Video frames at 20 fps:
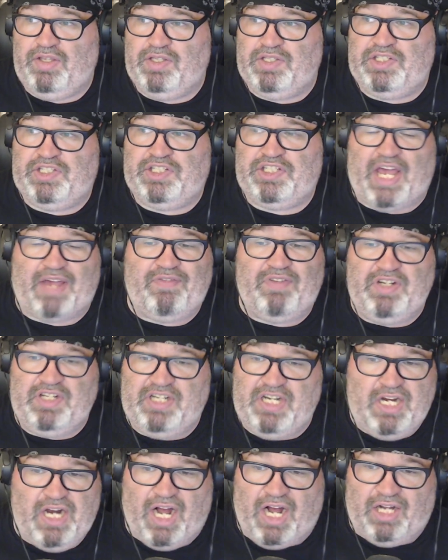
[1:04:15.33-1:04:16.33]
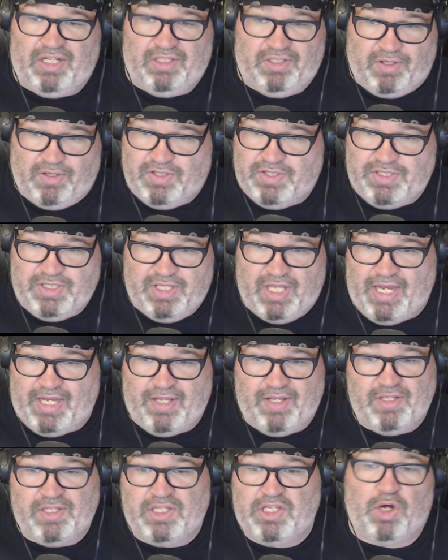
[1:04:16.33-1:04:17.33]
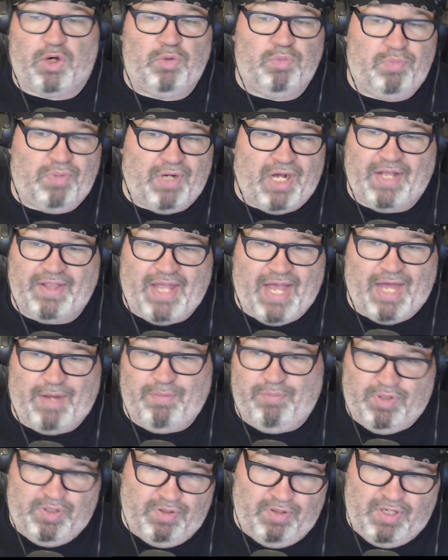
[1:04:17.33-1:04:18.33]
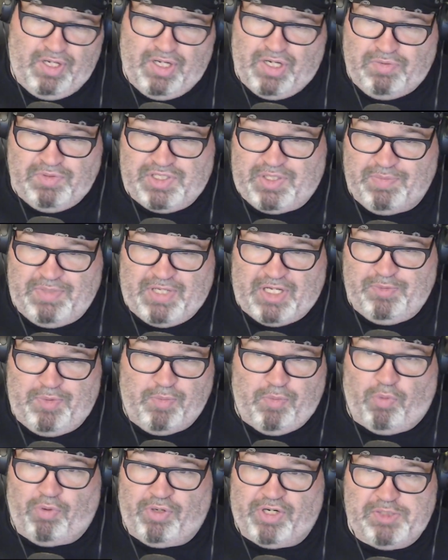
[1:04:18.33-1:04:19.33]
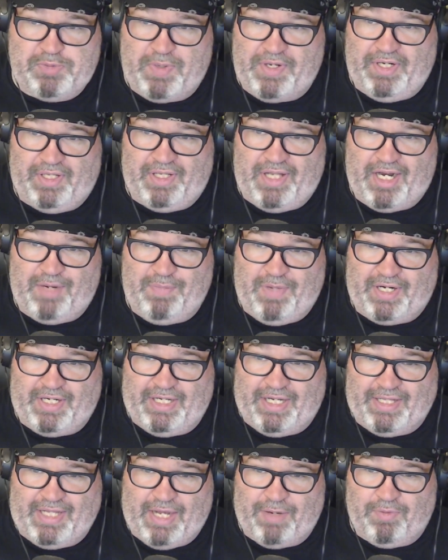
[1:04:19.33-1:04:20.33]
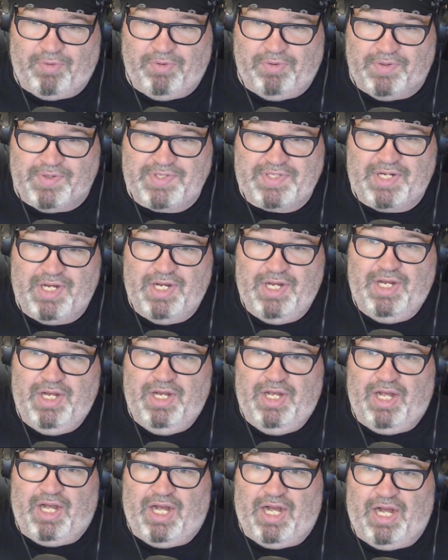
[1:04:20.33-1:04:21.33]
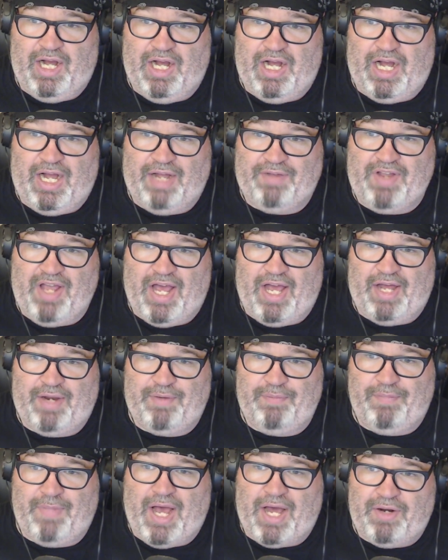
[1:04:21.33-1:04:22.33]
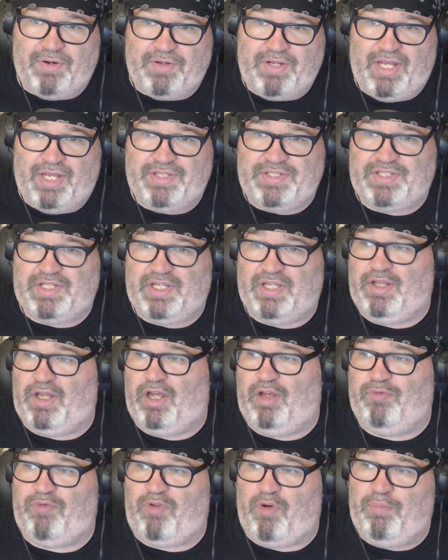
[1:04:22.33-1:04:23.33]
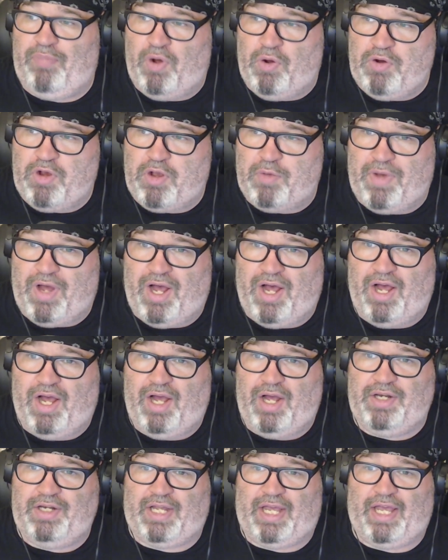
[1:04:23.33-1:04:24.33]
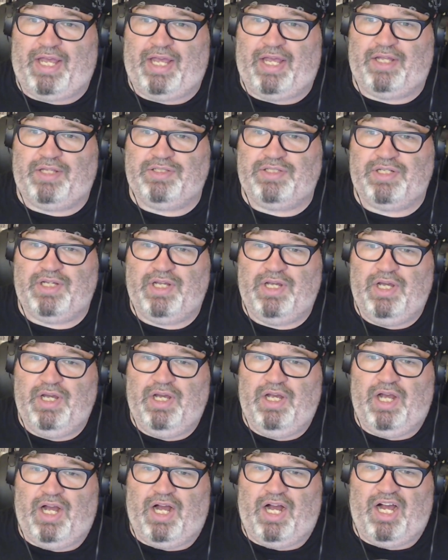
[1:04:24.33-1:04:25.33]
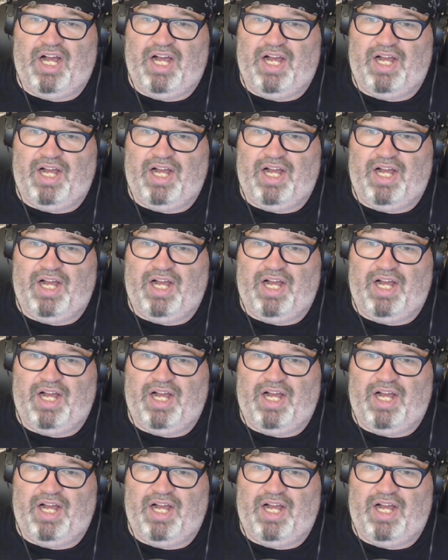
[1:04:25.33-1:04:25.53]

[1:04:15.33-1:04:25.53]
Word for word: $70. Like, don't buy that. But, you know, sometimes people want to spend a lot of money and that rules. Uh, I've got model kits uh, from Pokemon and uh,